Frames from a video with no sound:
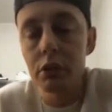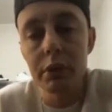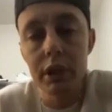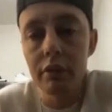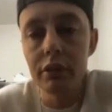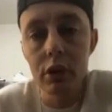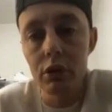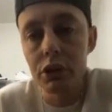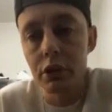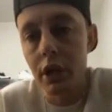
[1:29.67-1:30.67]
We love the
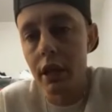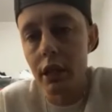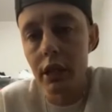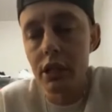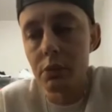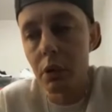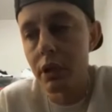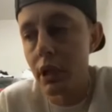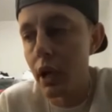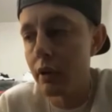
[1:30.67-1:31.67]
culture. And I think that's one
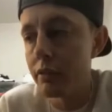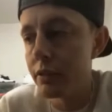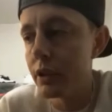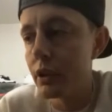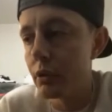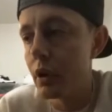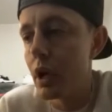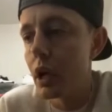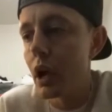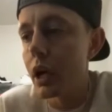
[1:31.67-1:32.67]
thing I've, you know,
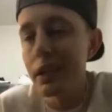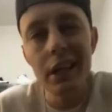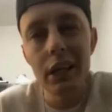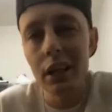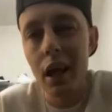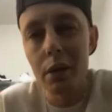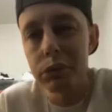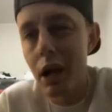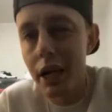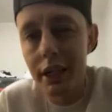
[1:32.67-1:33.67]
kind of taken a lot of
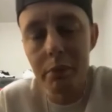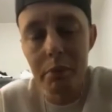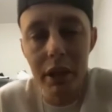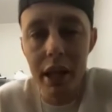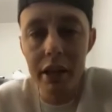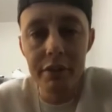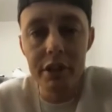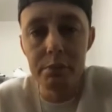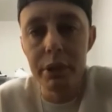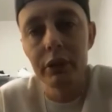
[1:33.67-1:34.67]
pride in in my life
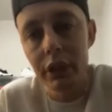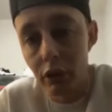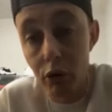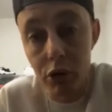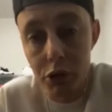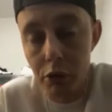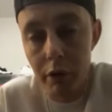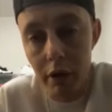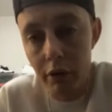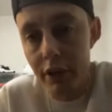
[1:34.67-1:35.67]
is building culture
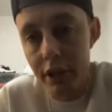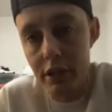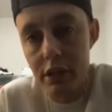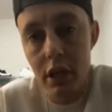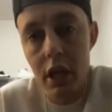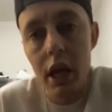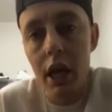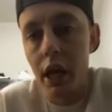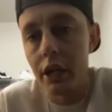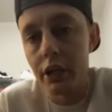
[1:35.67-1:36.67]
around things.
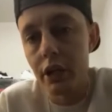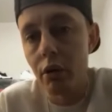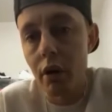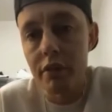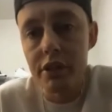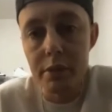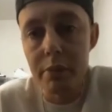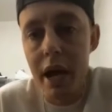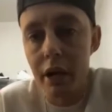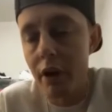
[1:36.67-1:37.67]
And, you know, obviously
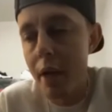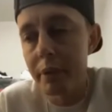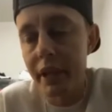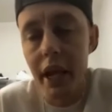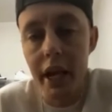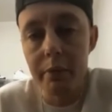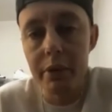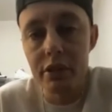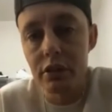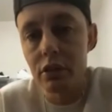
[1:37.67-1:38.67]
battle rap and
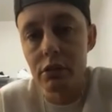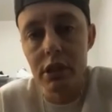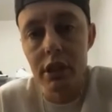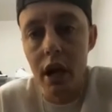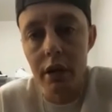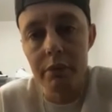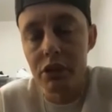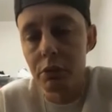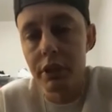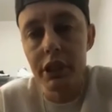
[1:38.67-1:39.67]
cannabis are so
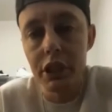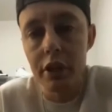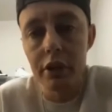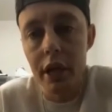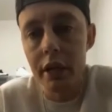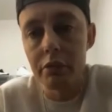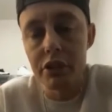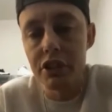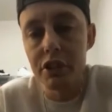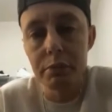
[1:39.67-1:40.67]
synonymous with each other that it was
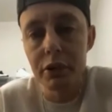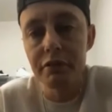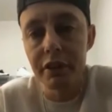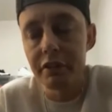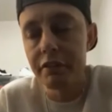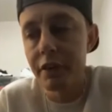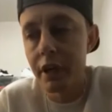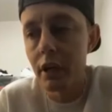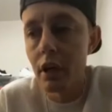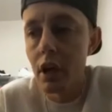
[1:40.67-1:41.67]
just a perfect
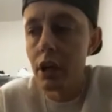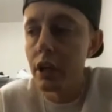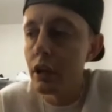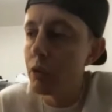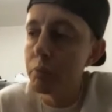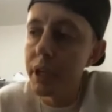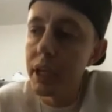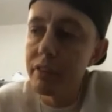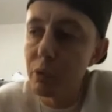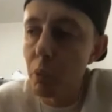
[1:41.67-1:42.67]
fit. You know, me
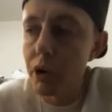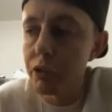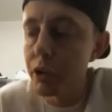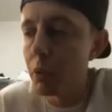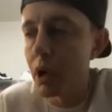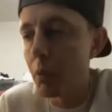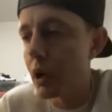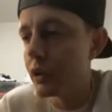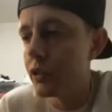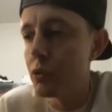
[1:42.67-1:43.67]
even wondering what I
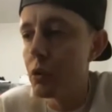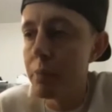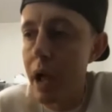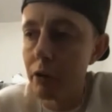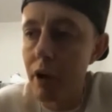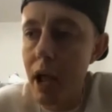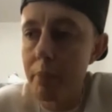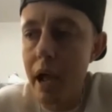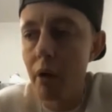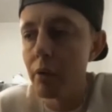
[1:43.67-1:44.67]
want to do with battle rap,
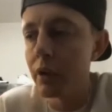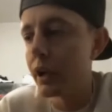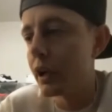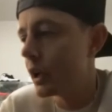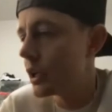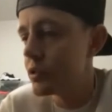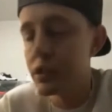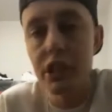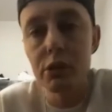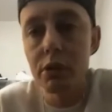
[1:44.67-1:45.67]
how I'm going to
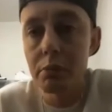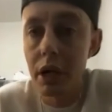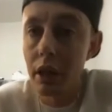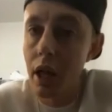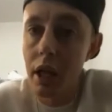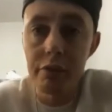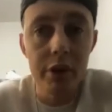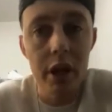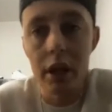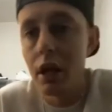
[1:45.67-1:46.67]
continue in my life.
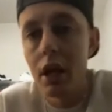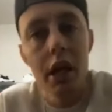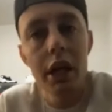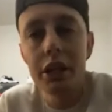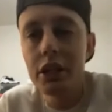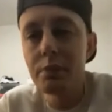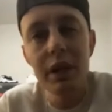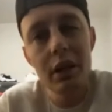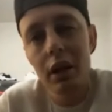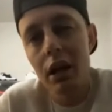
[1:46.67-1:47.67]
Like it just
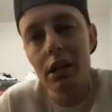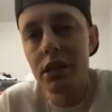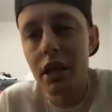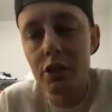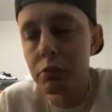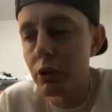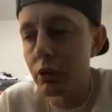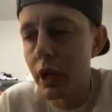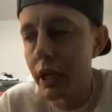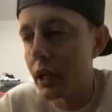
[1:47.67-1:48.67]
made a lot of sense, bro.
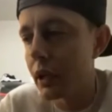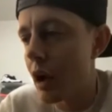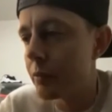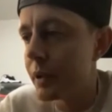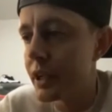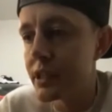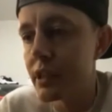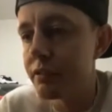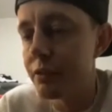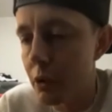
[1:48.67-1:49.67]
Like it allowed me to
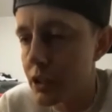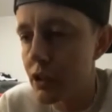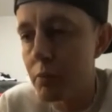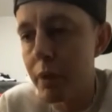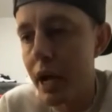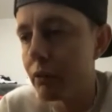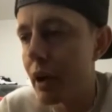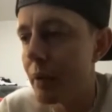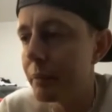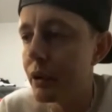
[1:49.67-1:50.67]
still focus on battle
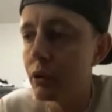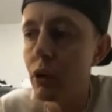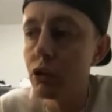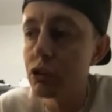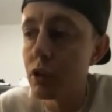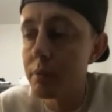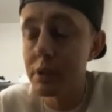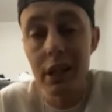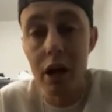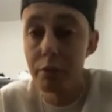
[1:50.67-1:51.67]
rap. You know, Ghost Drops
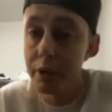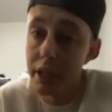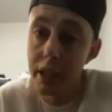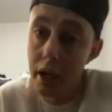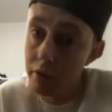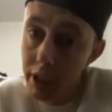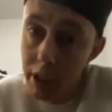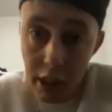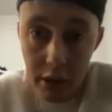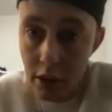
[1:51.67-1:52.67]
allowed me to carry
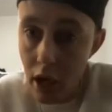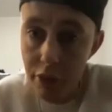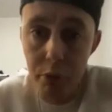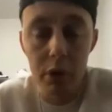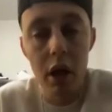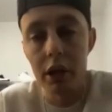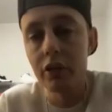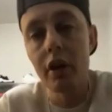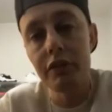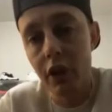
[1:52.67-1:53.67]
King of the Dot through a lot of
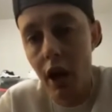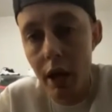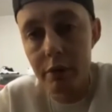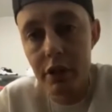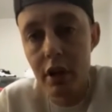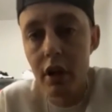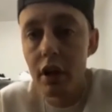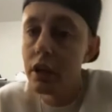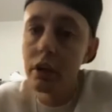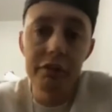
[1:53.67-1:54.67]
tough times,
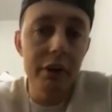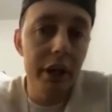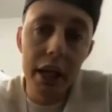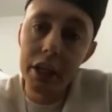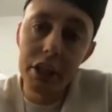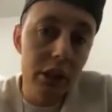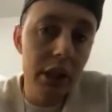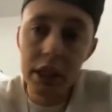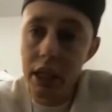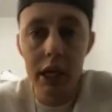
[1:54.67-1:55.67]
you know,
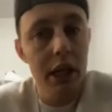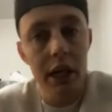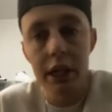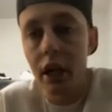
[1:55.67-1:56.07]
financially, yada, yada, mm-hmm.